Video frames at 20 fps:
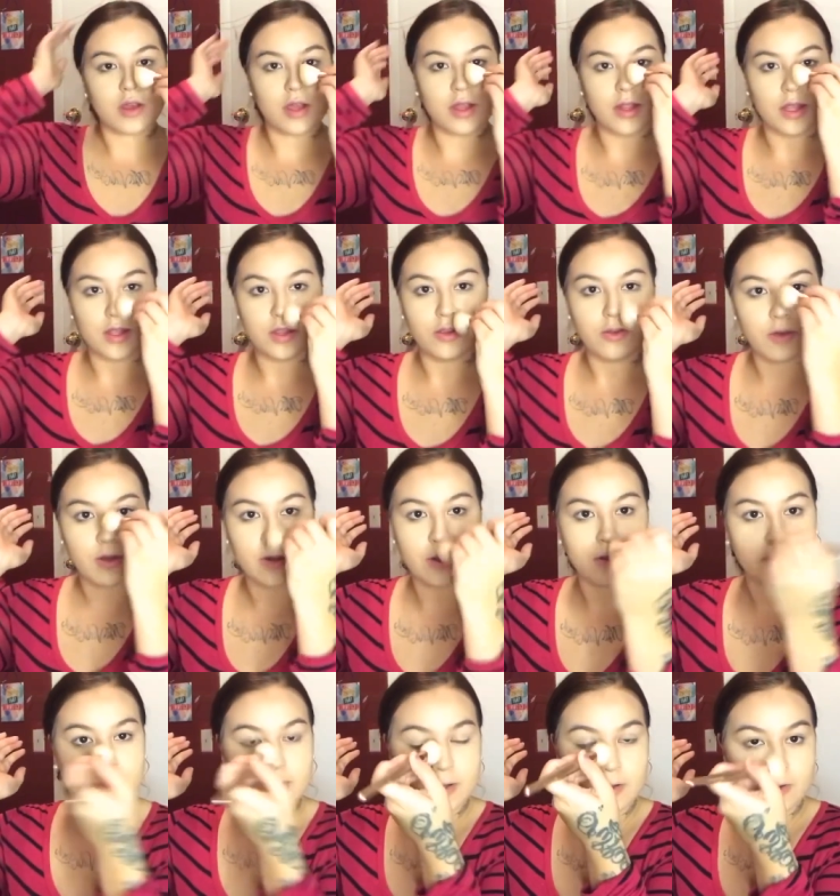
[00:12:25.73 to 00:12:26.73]
And then you can
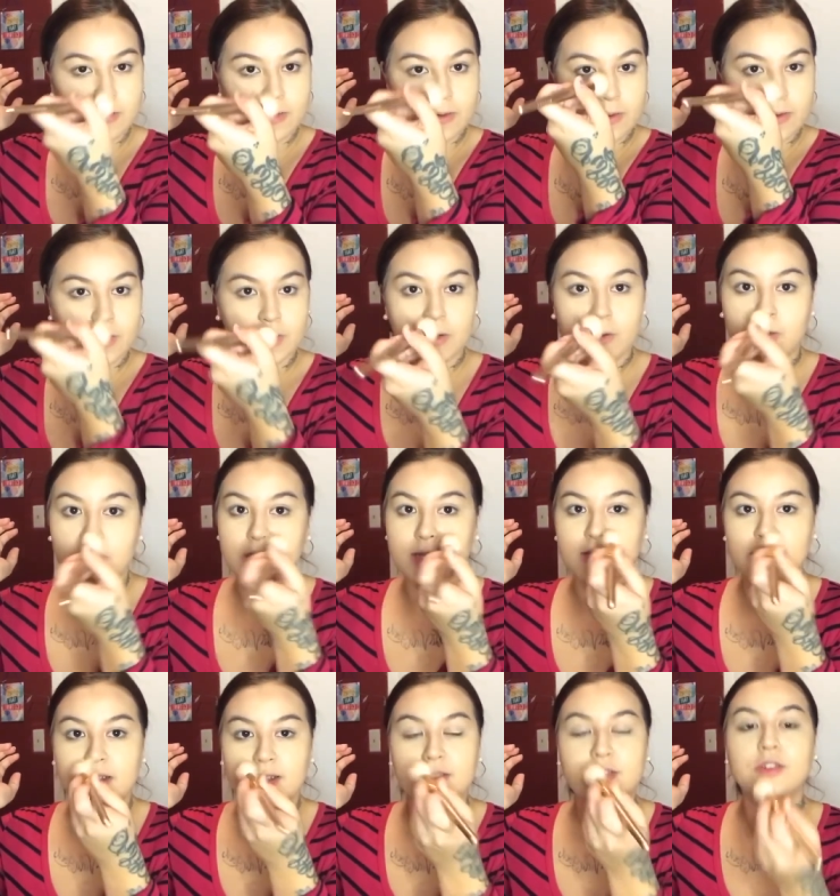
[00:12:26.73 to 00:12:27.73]
also go on the
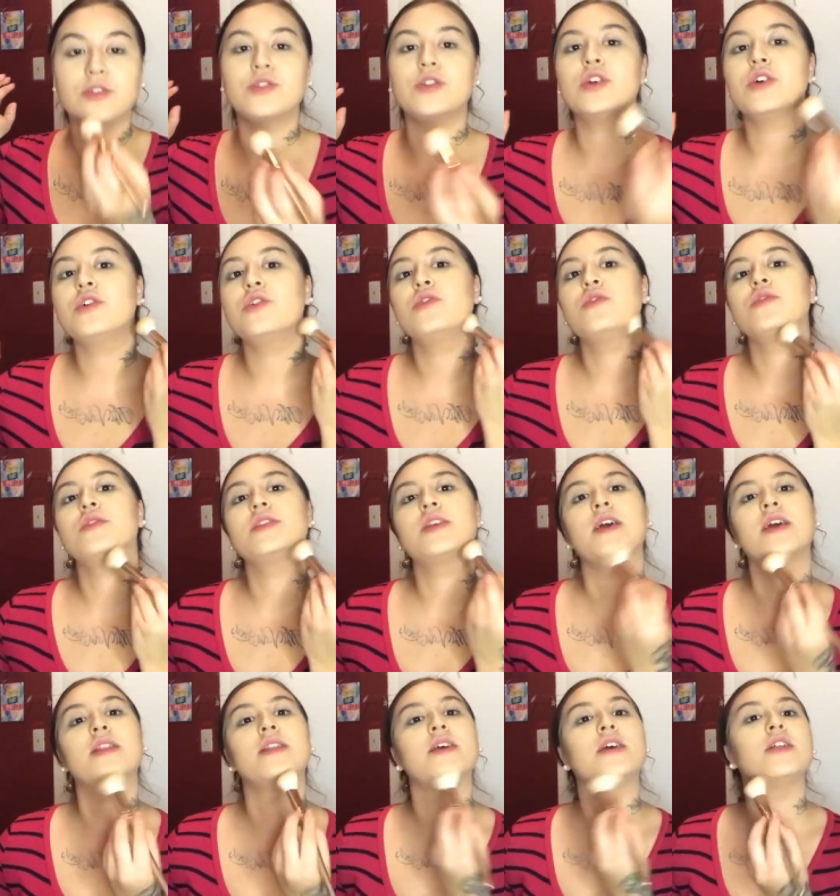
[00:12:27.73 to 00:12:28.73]
sides of your nose
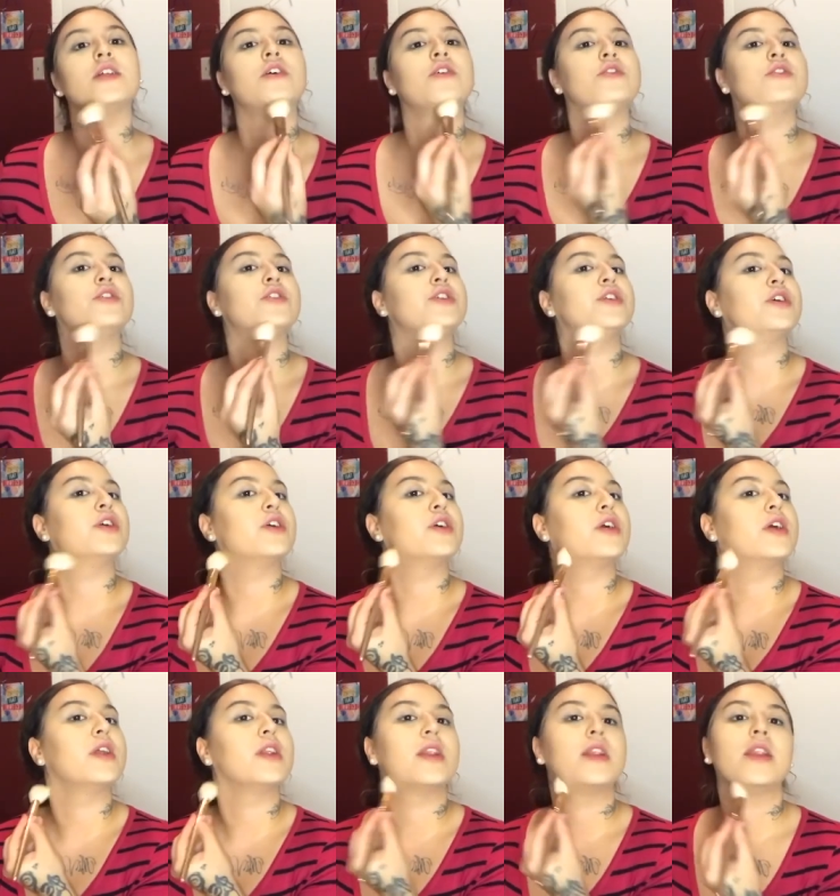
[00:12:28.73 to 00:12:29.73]
and then under
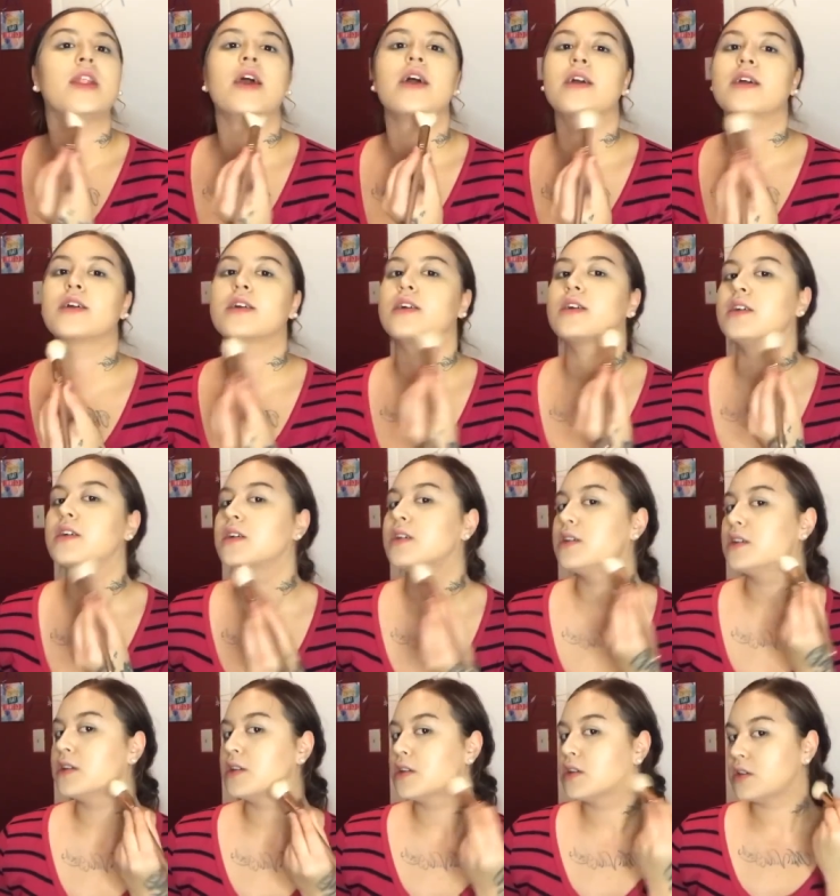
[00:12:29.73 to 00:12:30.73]
your neck.
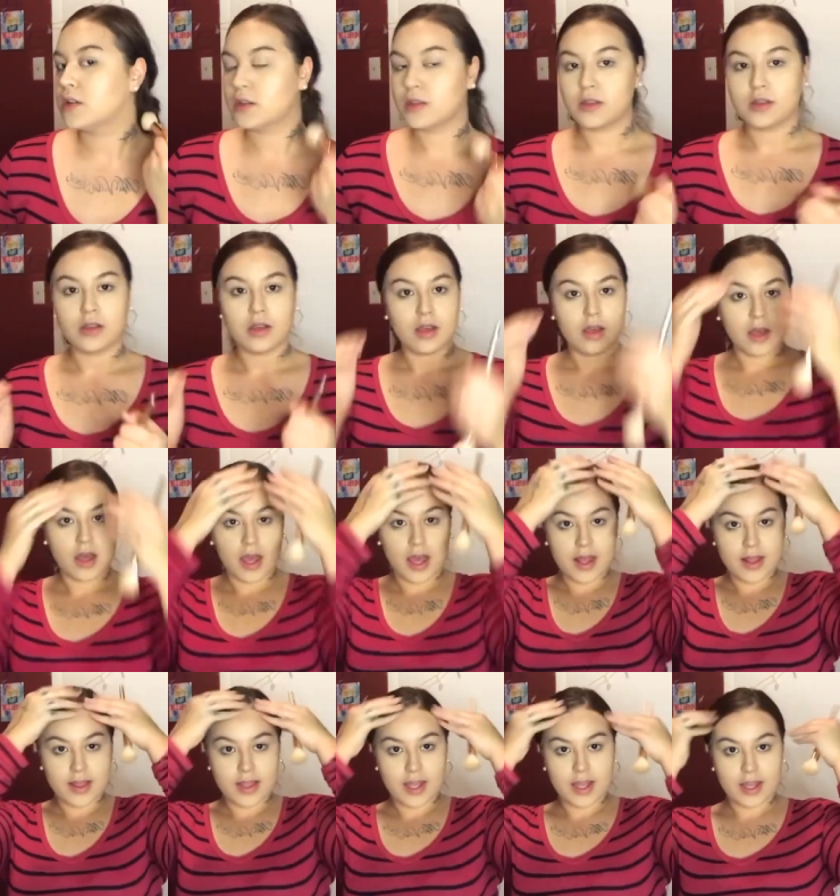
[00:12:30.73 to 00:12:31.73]

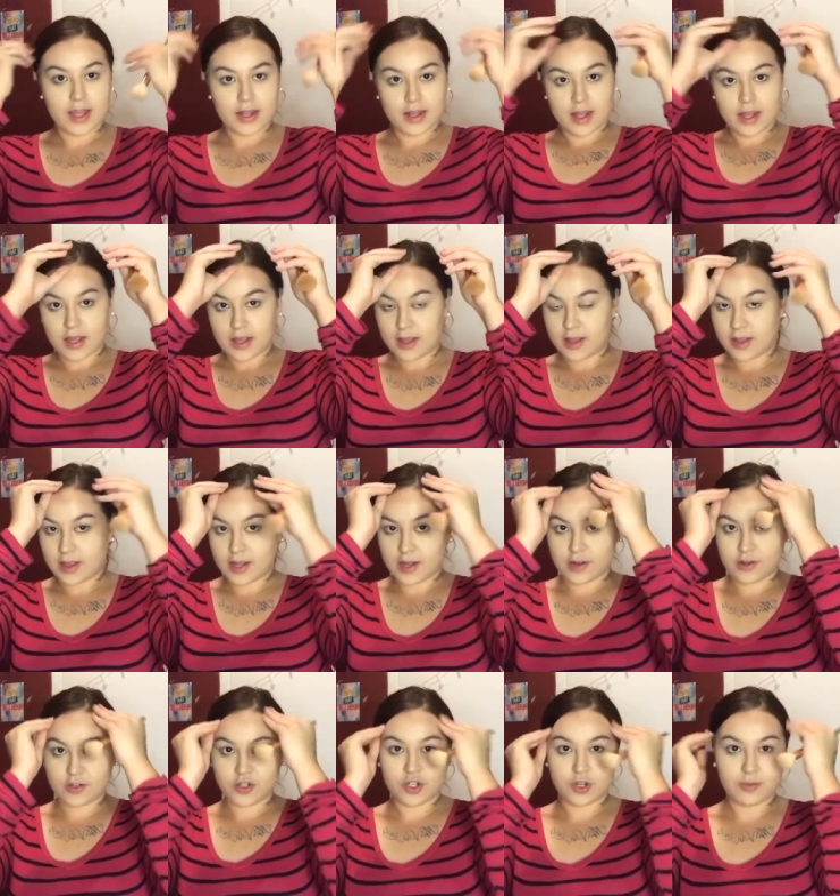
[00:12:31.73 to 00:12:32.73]
And then
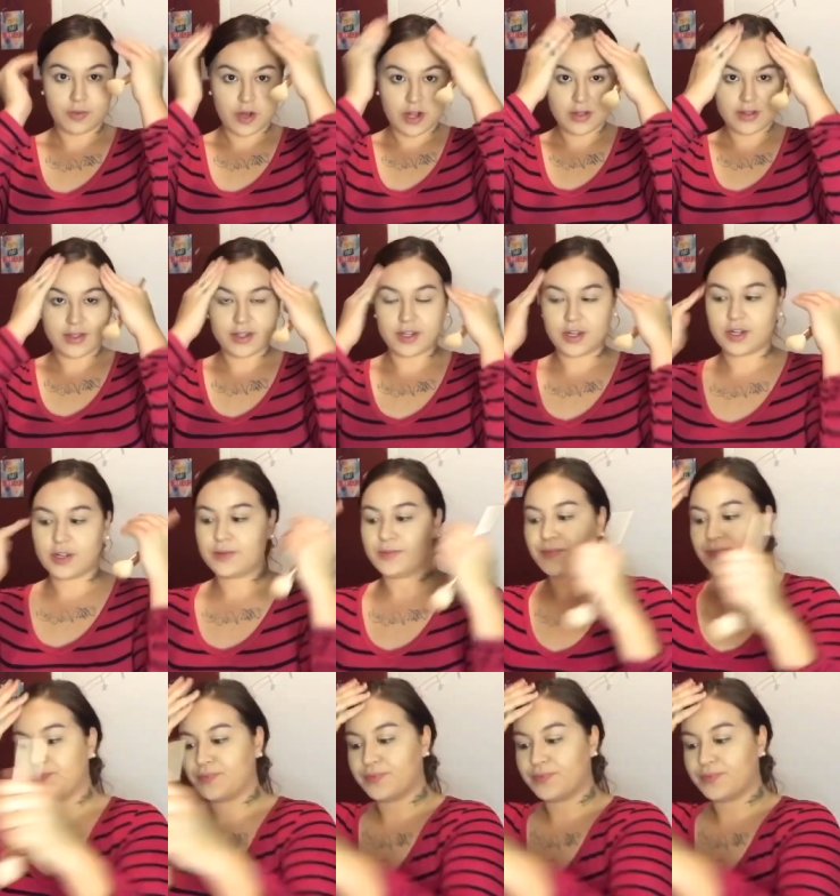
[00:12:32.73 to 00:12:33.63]
there's your bronzer.